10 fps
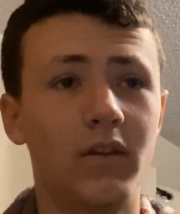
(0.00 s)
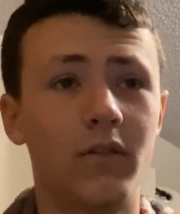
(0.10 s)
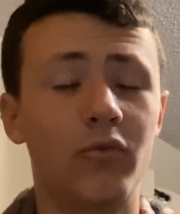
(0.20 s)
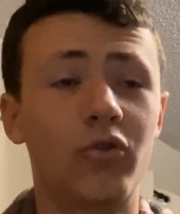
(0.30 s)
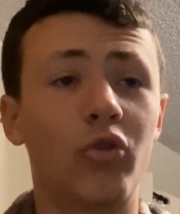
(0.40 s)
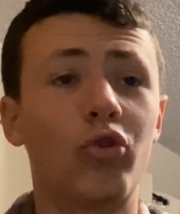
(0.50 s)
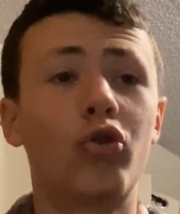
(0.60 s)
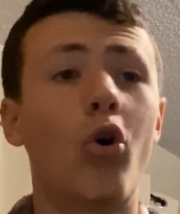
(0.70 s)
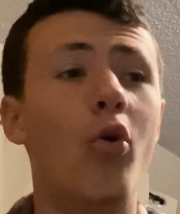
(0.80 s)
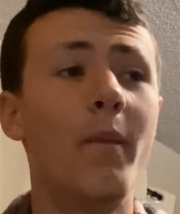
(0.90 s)
There was just
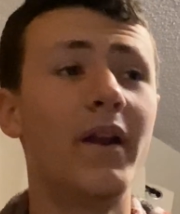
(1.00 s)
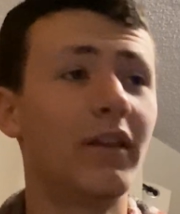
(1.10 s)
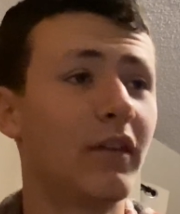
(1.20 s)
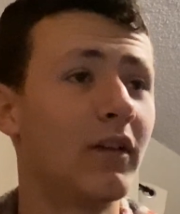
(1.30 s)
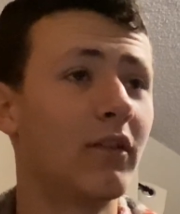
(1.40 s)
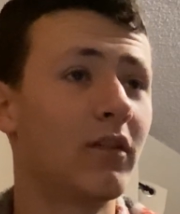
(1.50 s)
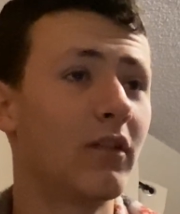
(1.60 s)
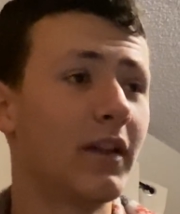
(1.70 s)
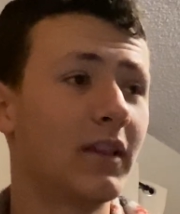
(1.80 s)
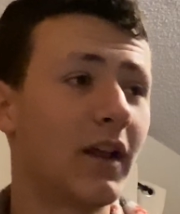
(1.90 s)
so many things
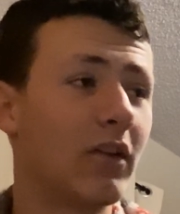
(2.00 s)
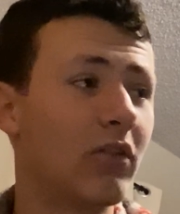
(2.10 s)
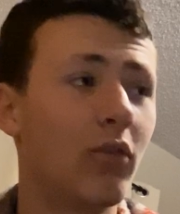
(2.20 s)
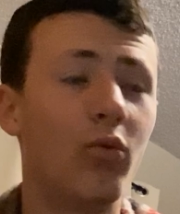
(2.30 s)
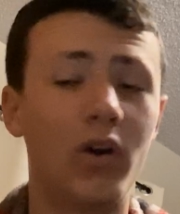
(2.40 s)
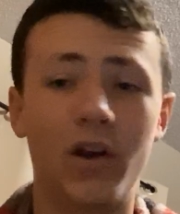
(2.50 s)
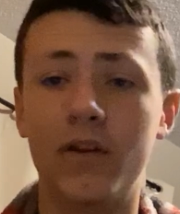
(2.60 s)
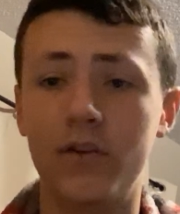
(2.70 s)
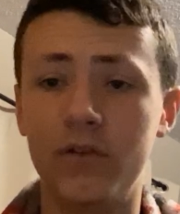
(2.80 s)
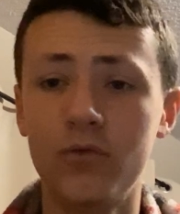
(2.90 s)
like that I still wanted to
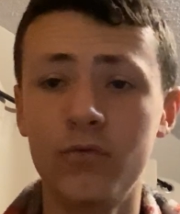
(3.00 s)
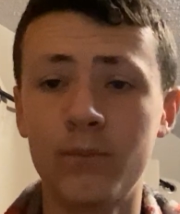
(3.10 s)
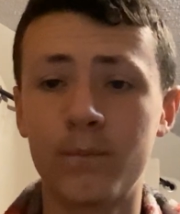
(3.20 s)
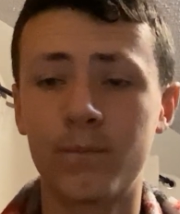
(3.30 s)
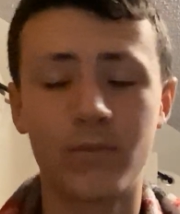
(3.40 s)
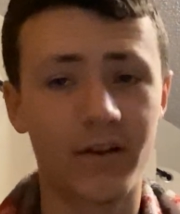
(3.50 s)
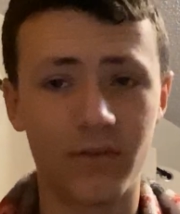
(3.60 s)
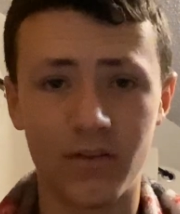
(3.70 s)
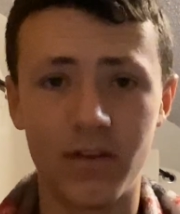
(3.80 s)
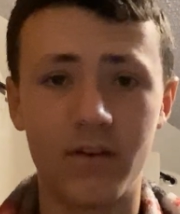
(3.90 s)
do. I
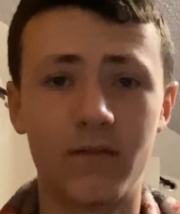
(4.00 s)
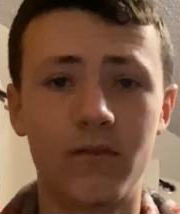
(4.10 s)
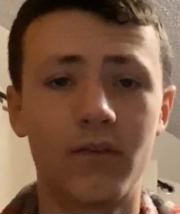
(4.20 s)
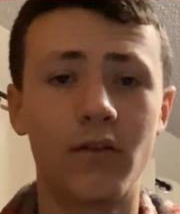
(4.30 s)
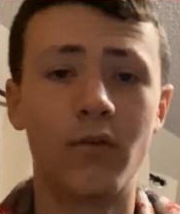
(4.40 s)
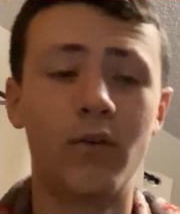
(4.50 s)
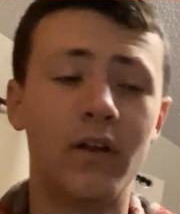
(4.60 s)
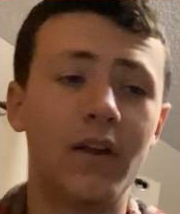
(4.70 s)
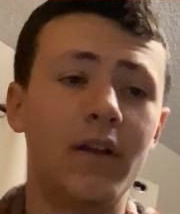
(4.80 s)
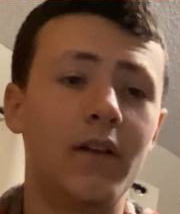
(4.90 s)
just didn't. So,
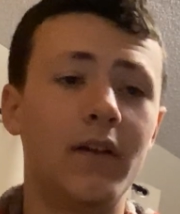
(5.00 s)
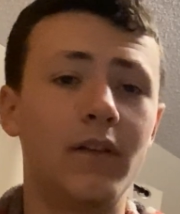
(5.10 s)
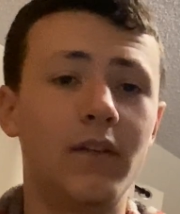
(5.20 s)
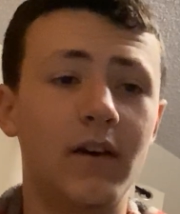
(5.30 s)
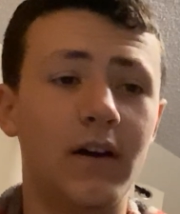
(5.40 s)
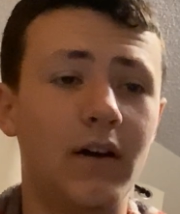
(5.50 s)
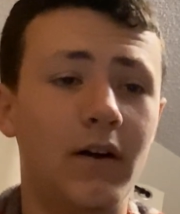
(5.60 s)
yeah.